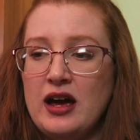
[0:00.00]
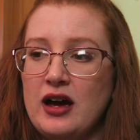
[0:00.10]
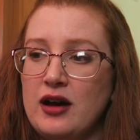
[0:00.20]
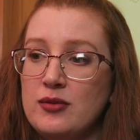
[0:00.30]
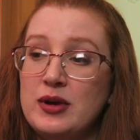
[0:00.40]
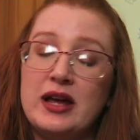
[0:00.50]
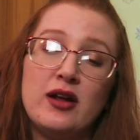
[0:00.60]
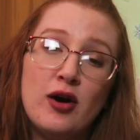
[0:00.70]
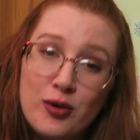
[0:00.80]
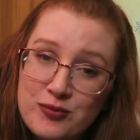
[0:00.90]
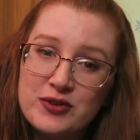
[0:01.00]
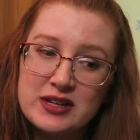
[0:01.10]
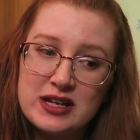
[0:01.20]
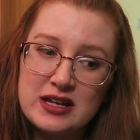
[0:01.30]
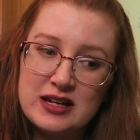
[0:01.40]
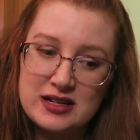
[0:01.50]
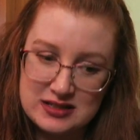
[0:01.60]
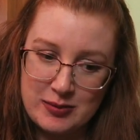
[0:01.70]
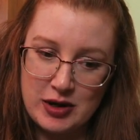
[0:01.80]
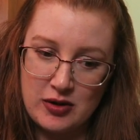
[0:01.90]
Um, and hopefully
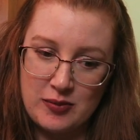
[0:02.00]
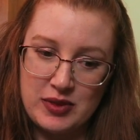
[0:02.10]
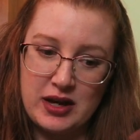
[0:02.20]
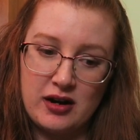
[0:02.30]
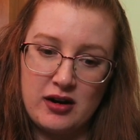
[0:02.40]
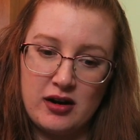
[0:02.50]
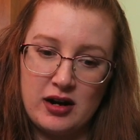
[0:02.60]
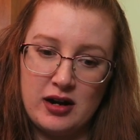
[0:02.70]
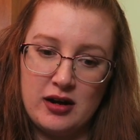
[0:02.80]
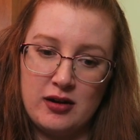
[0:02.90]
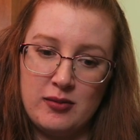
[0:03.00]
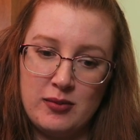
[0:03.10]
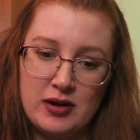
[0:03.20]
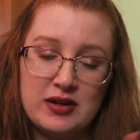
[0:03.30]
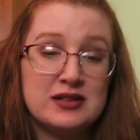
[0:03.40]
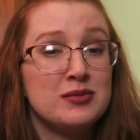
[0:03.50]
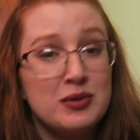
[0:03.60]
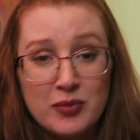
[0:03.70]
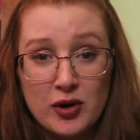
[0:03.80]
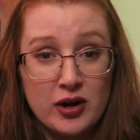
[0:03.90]
next time I go up there, um, I'll get to
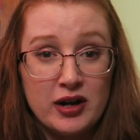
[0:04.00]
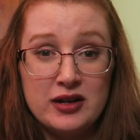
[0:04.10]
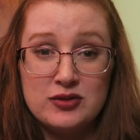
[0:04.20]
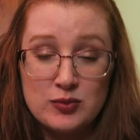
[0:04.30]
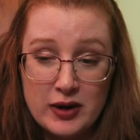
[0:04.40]
meet Mara as